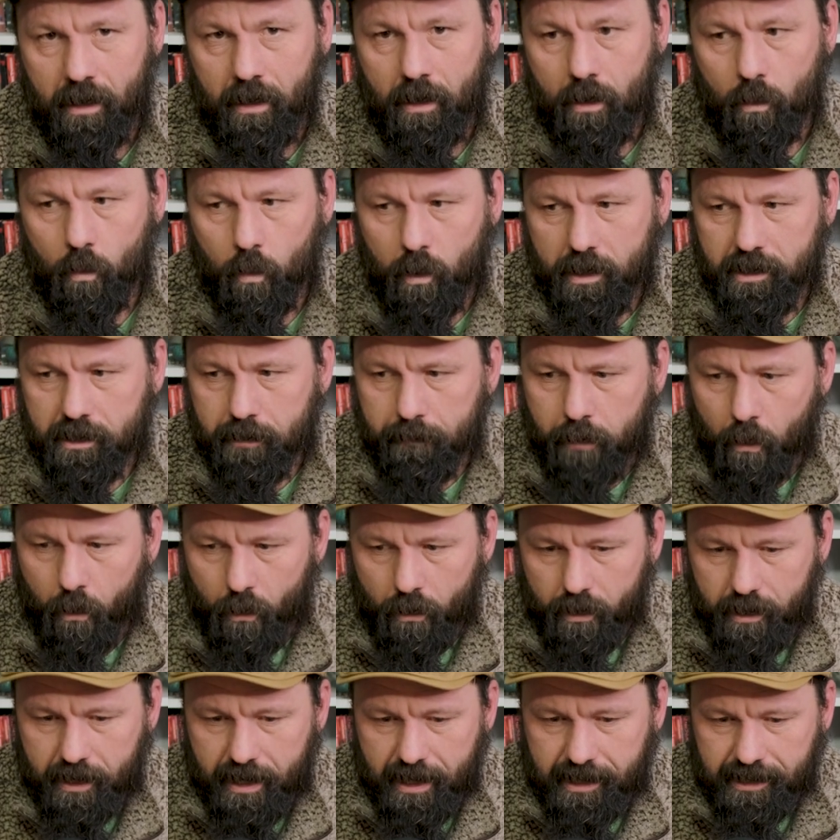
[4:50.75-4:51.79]
What's
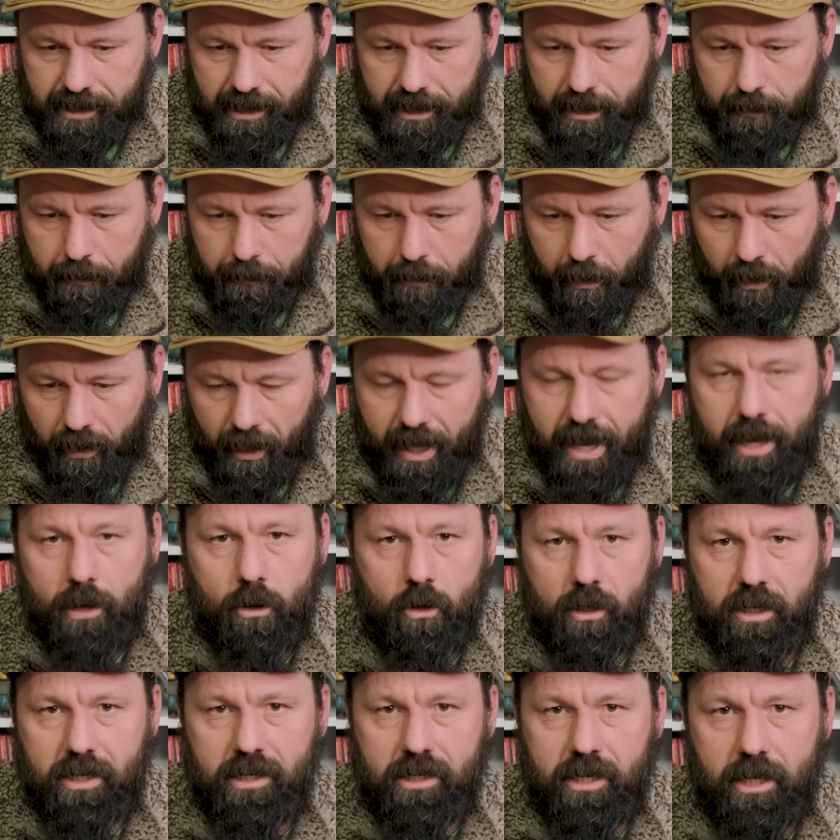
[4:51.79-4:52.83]
important is that the
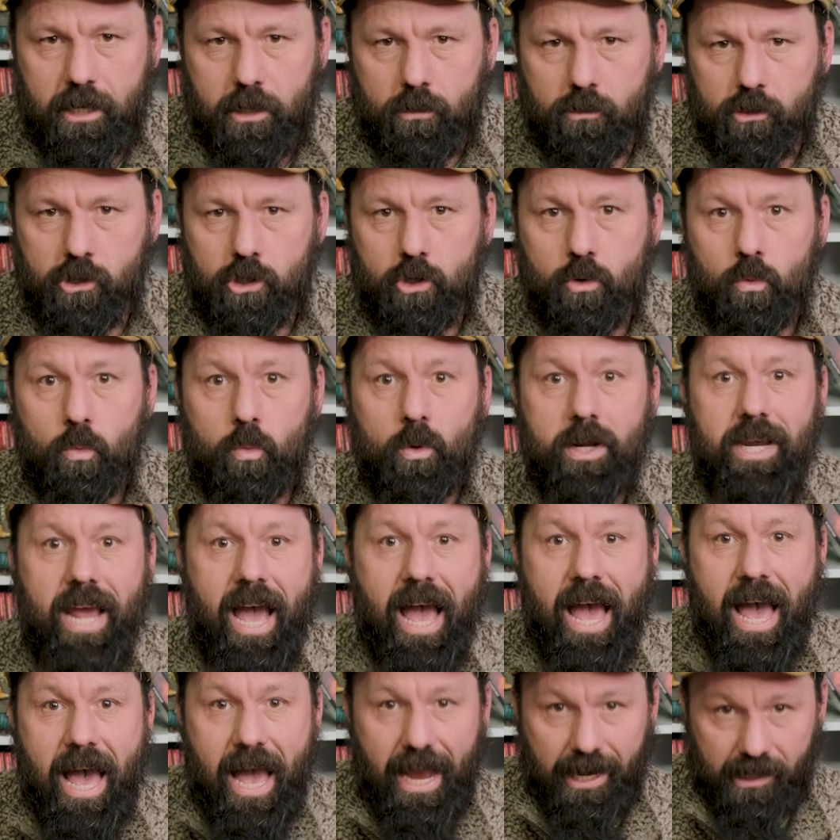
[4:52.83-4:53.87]
player continues to
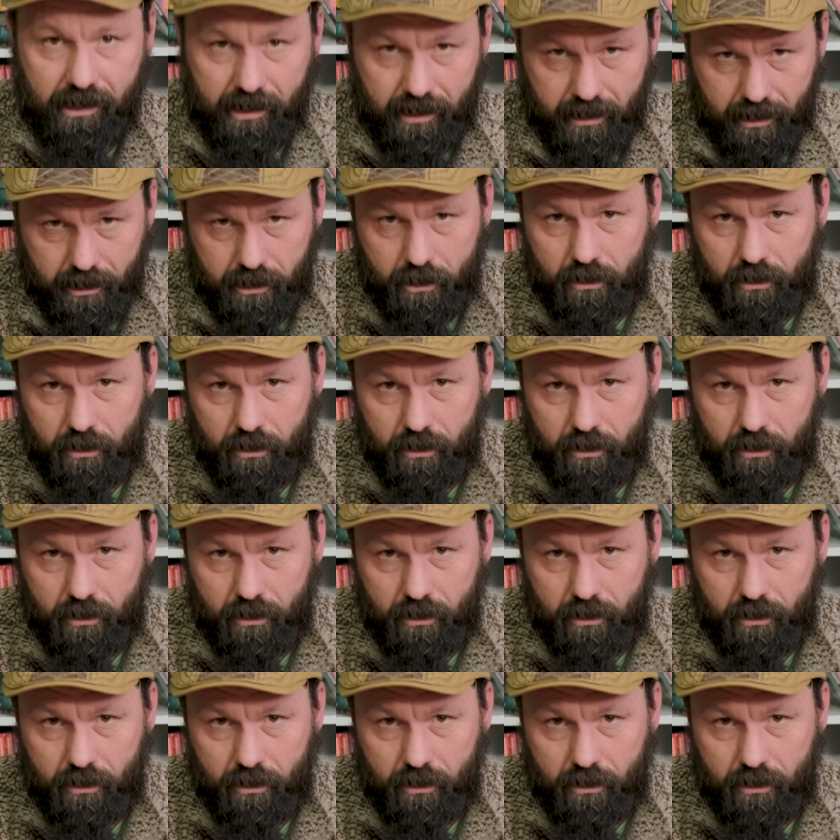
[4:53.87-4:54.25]
react